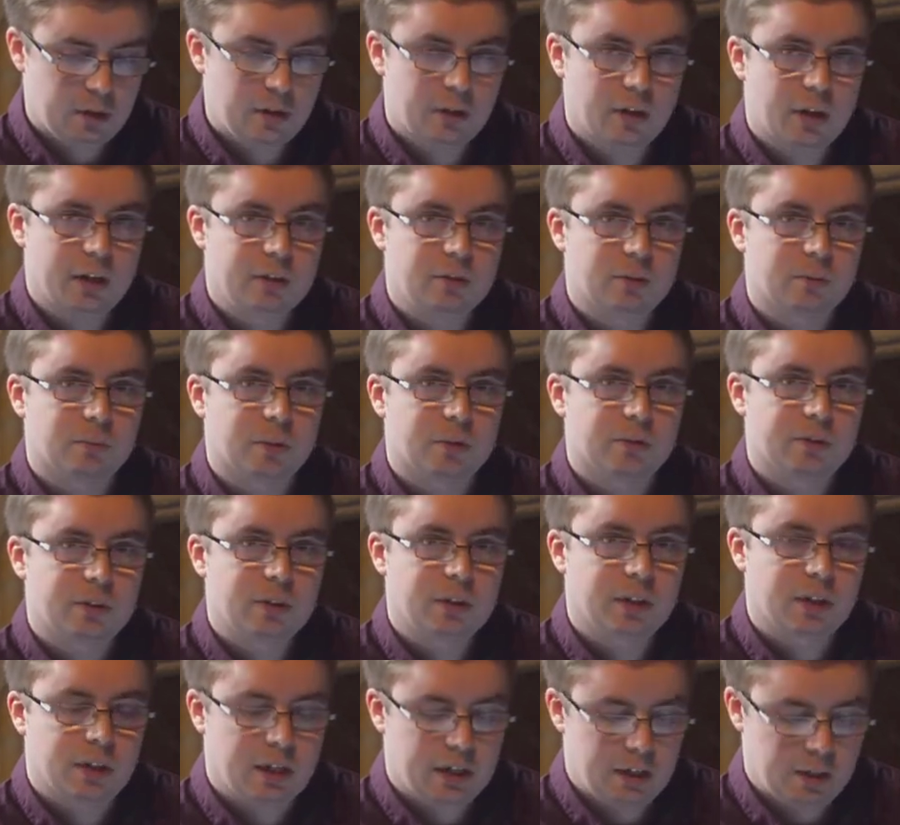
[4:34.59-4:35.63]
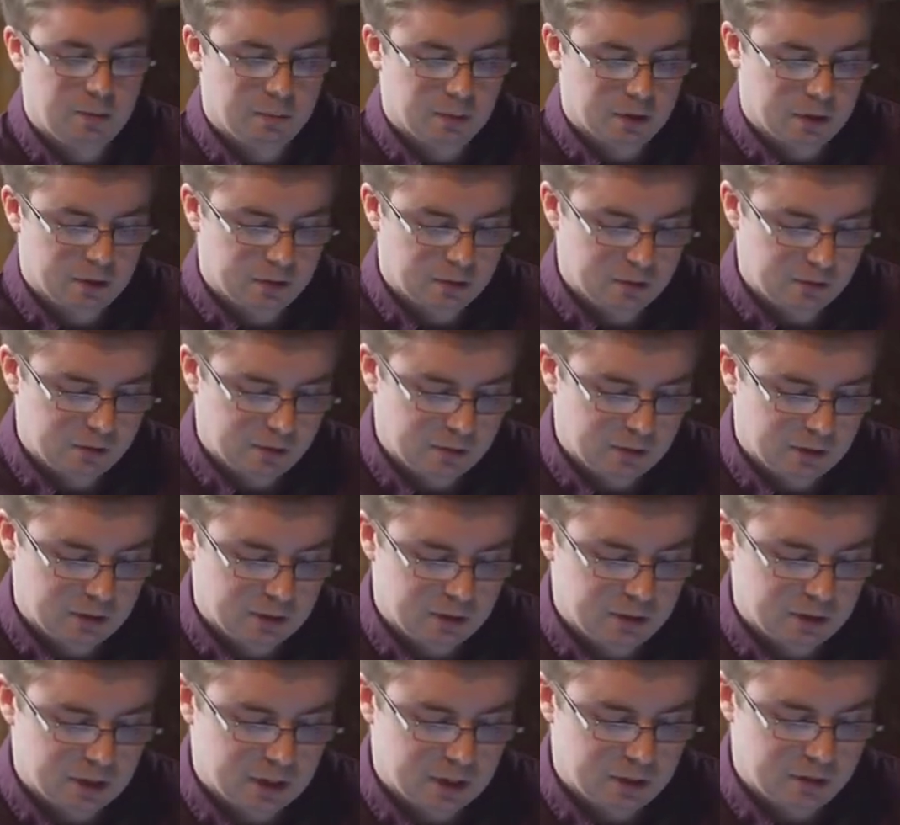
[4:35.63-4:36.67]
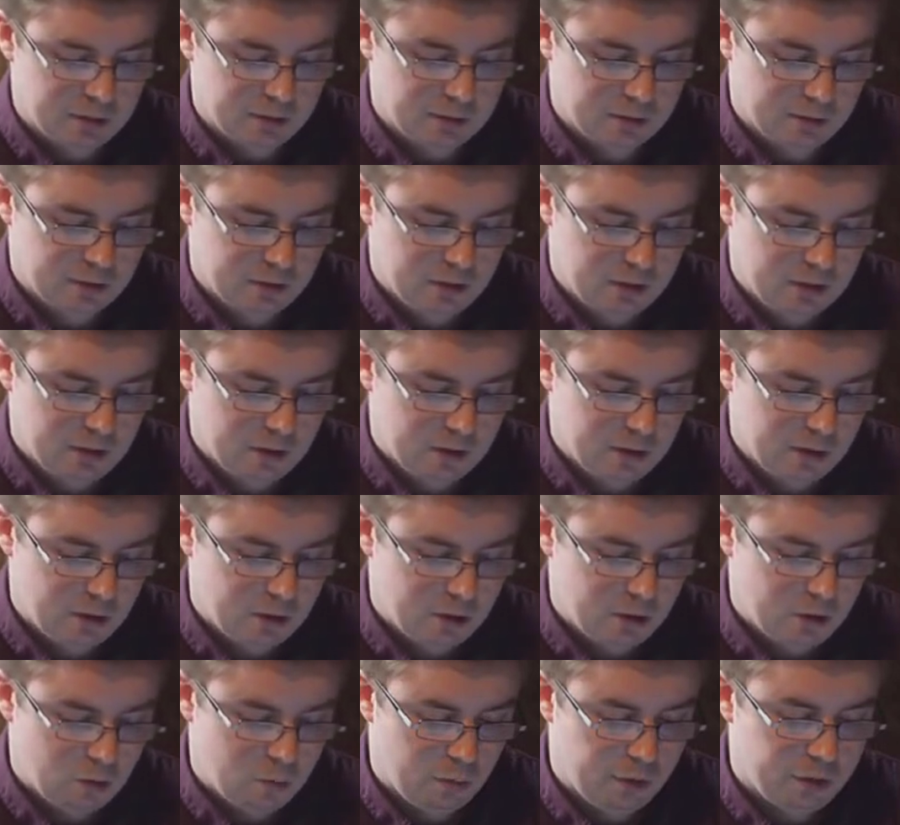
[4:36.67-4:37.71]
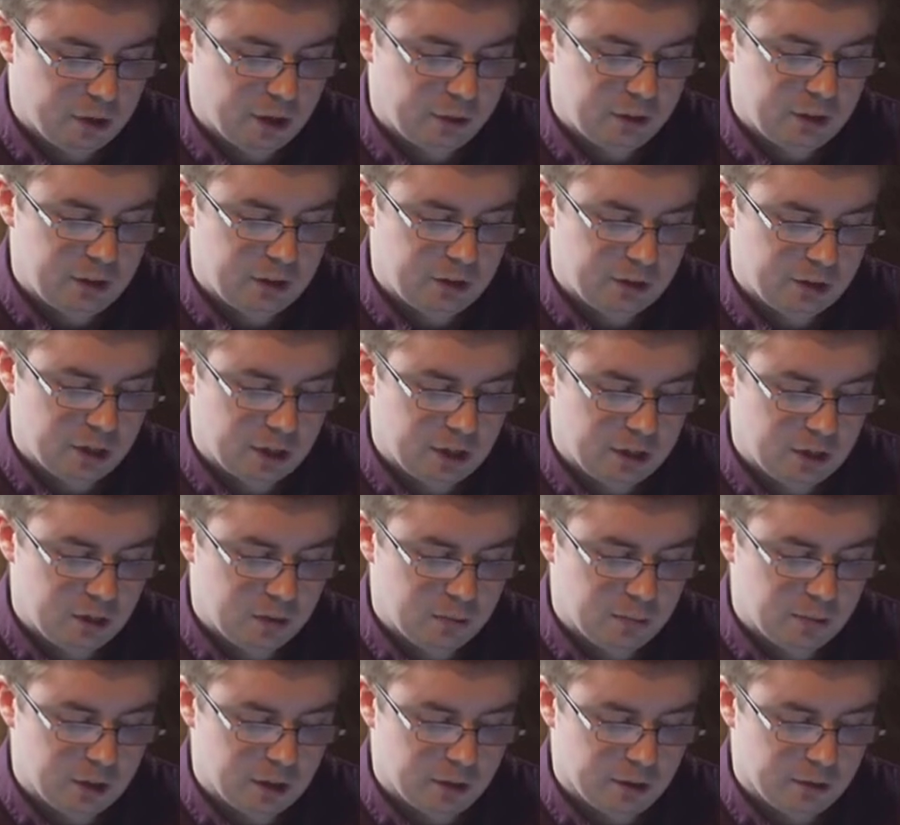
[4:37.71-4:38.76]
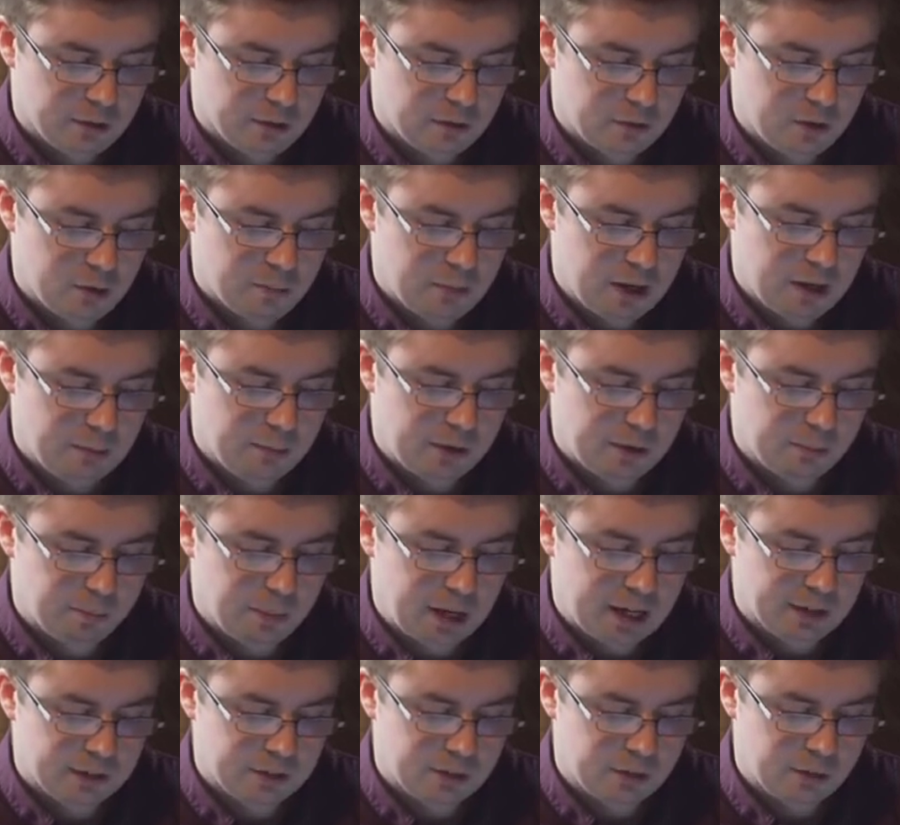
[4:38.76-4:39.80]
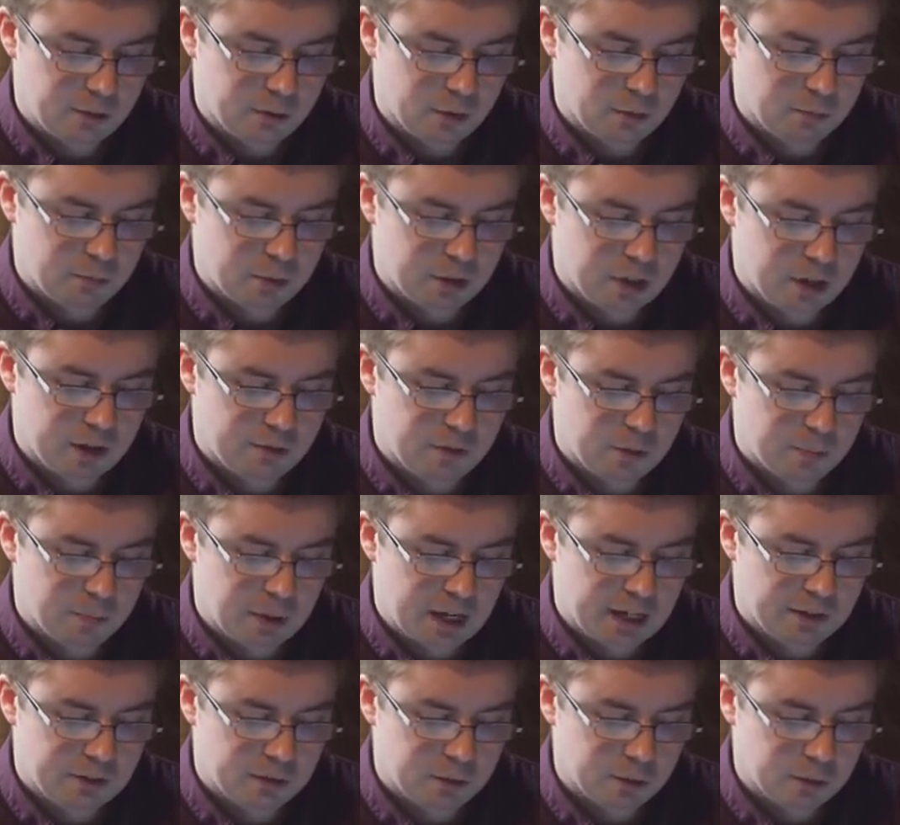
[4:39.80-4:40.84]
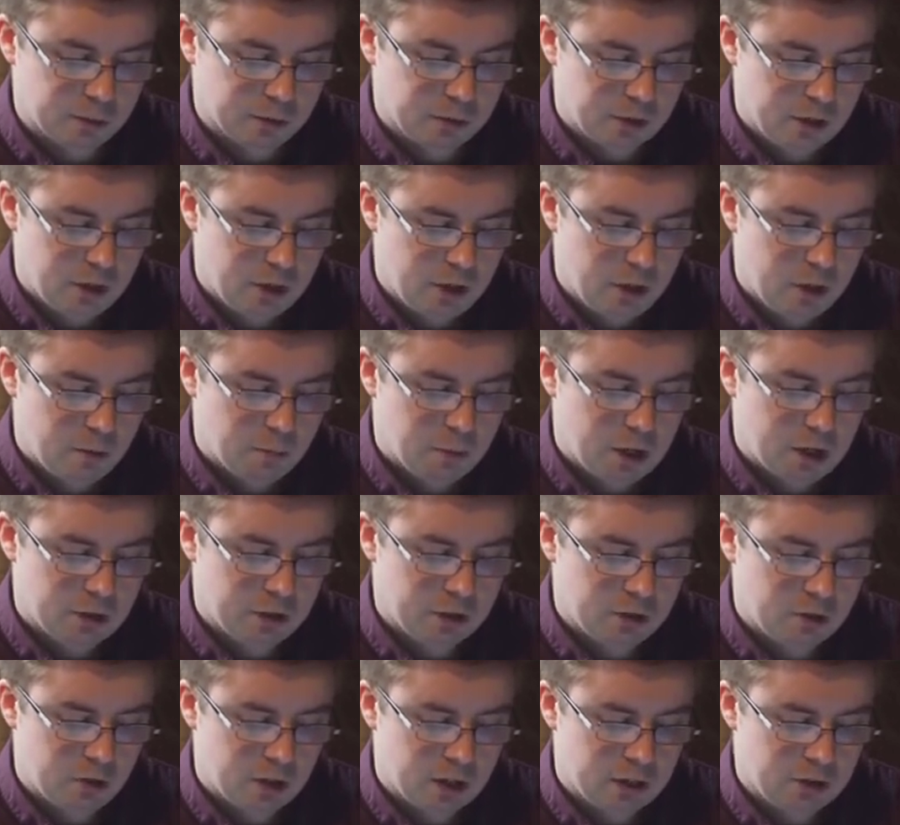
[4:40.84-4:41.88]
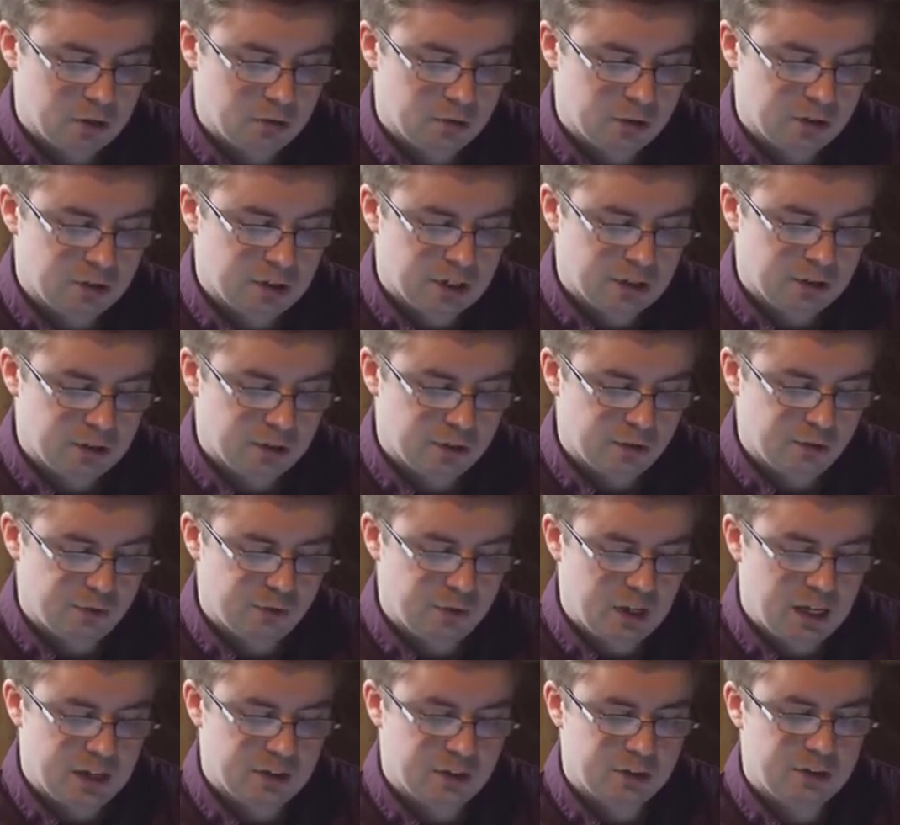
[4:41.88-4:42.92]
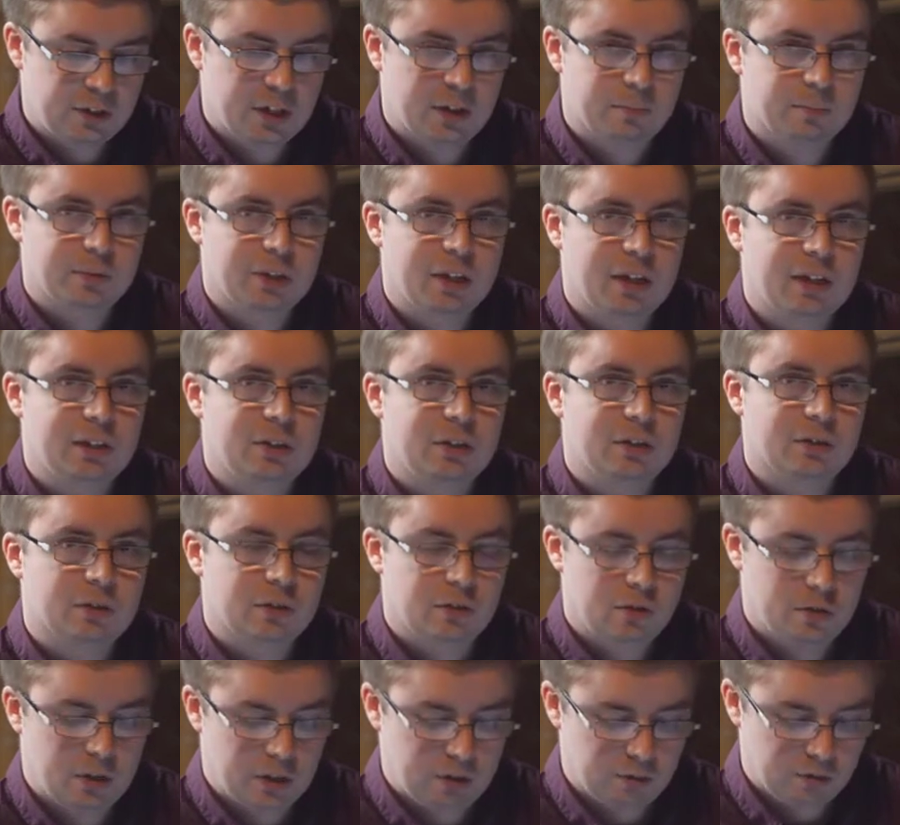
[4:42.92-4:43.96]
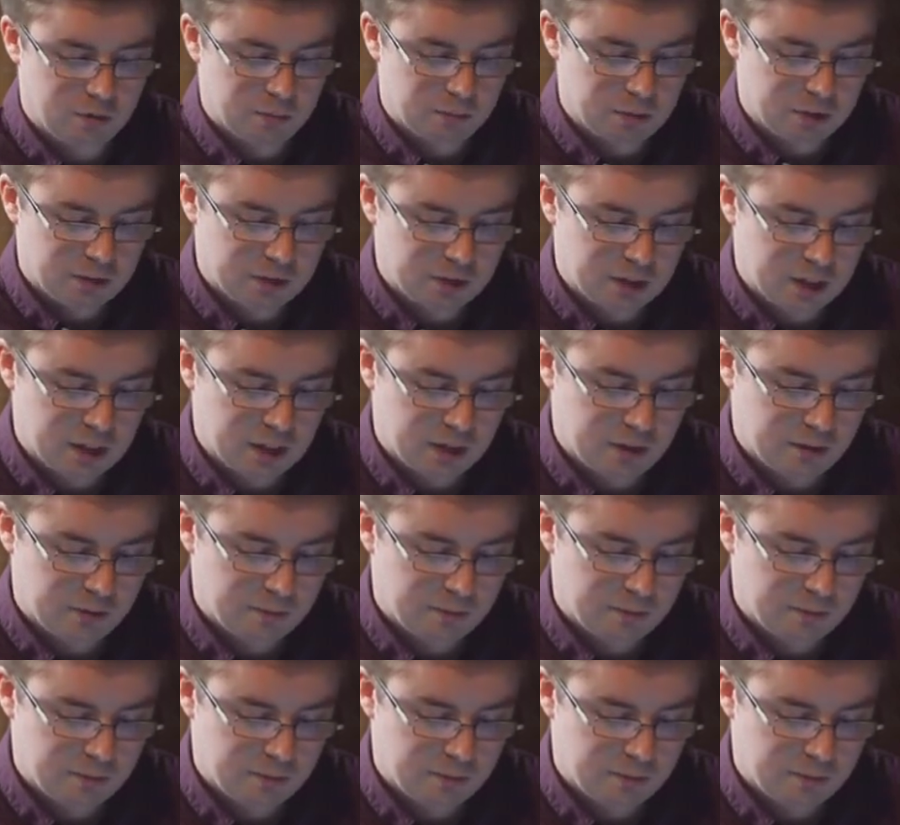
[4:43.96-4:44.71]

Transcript: I don't want to kill anyone," he said. With nothing decided upon, the men went back to their own private battles, Parker trying to resist the fierce temptation to drink from the sea.